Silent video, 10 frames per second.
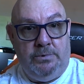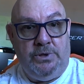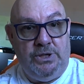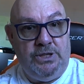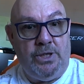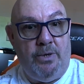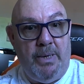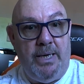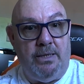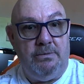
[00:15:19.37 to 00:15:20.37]
This is
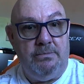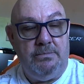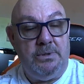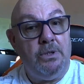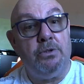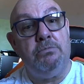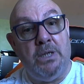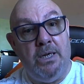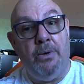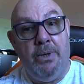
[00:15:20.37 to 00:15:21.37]
homemade. I thought,
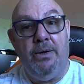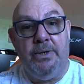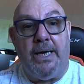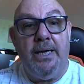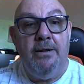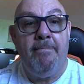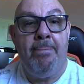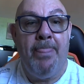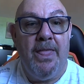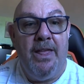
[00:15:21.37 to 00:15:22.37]
right, oh, okay.
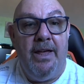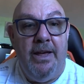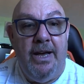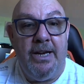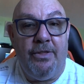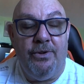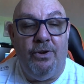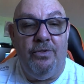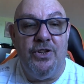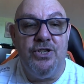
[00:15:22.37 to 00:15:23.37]
And I
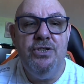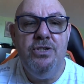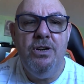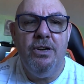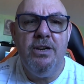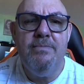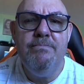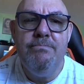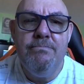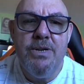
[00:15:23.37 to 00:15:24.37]
thought, there's not a
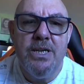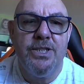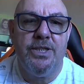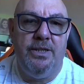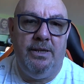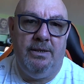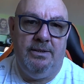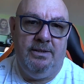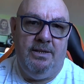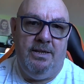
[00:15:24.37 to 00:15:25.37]
mission
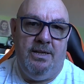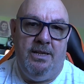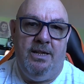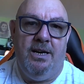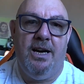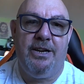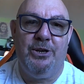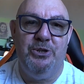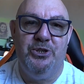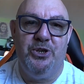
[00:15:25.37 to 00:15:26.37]
I
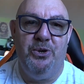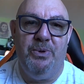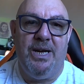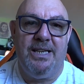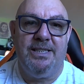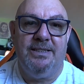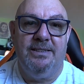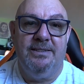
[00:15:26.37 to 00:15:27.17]
could do that.